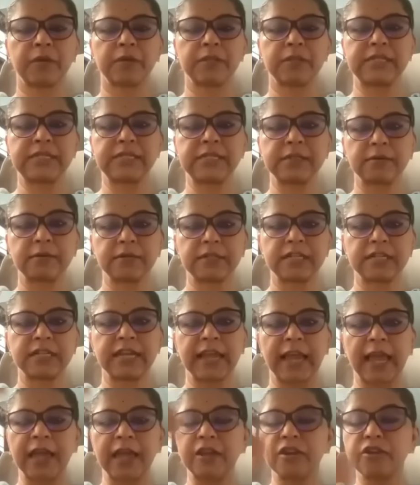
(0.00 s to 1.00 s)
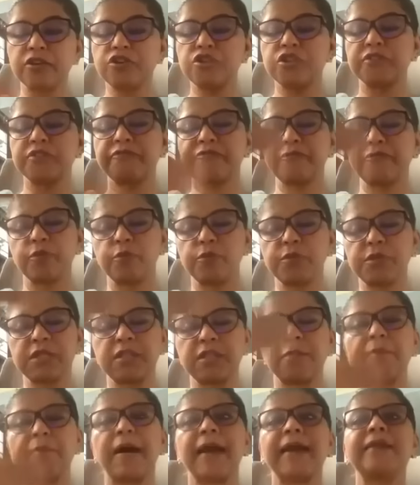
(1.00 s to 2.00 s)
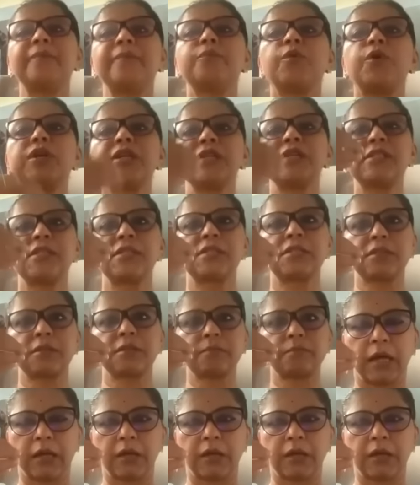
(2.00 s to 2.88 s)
certain energy flows in the mind-body system.